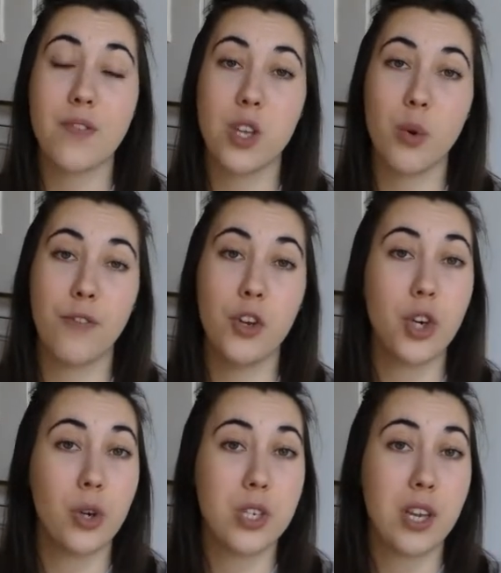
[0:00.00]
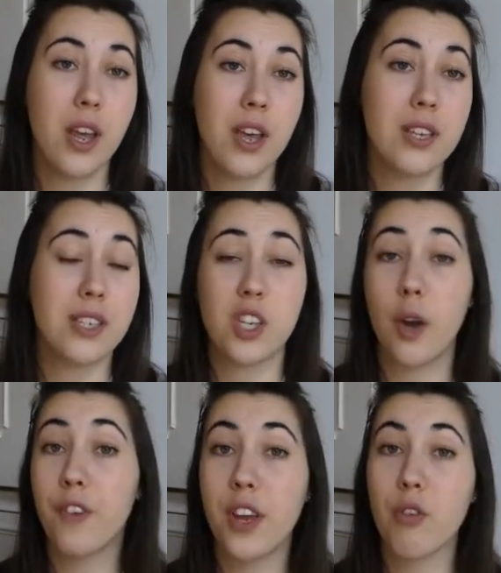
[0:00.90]
So if you don't set
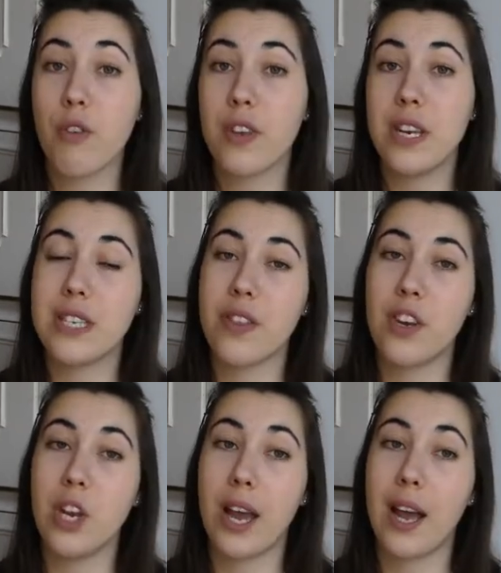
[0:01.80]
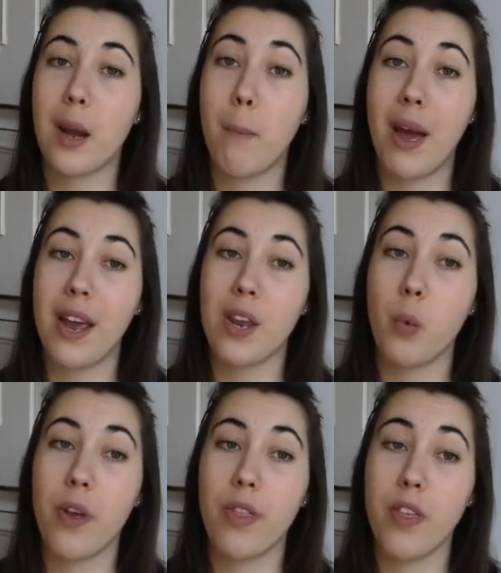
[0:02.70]
up for either of these, then you can pay
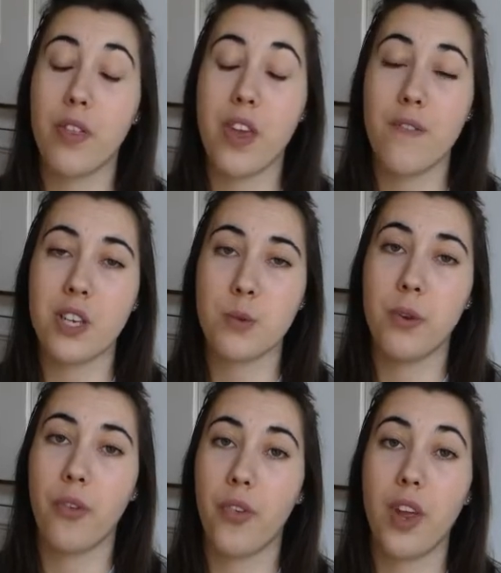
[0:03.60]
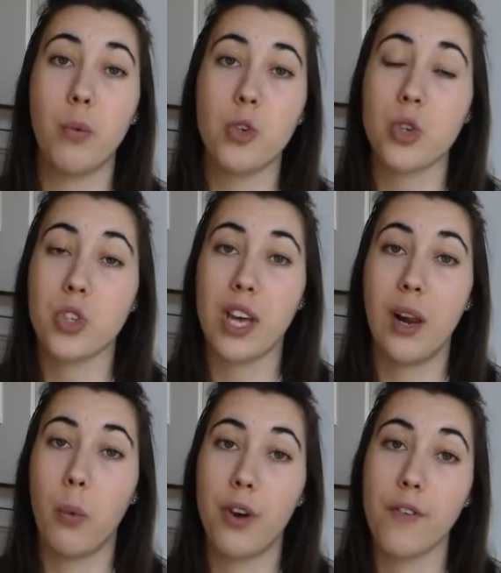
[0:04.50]
with the investments and they will just
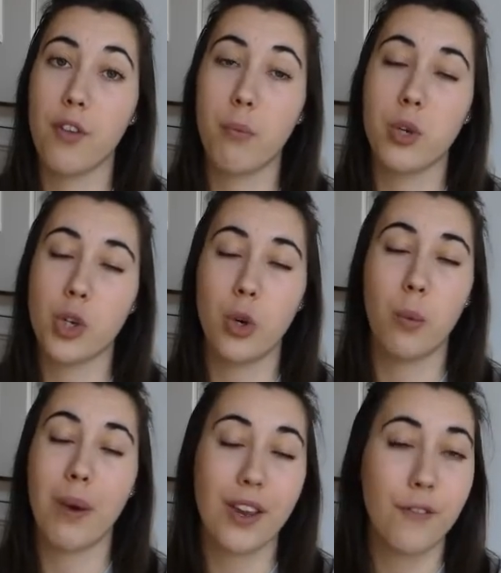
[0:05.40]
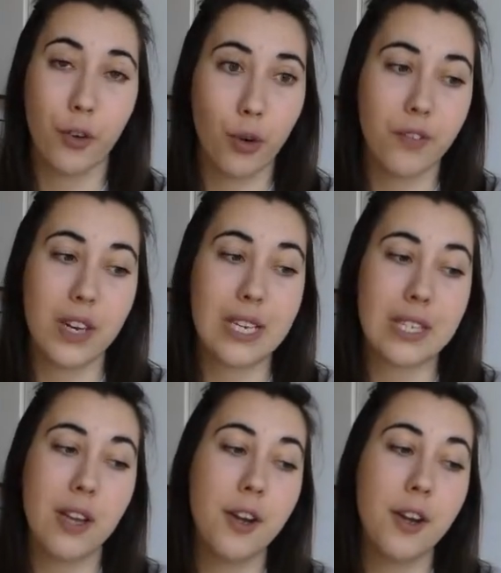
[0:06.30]
sell one of them to pay for your fees.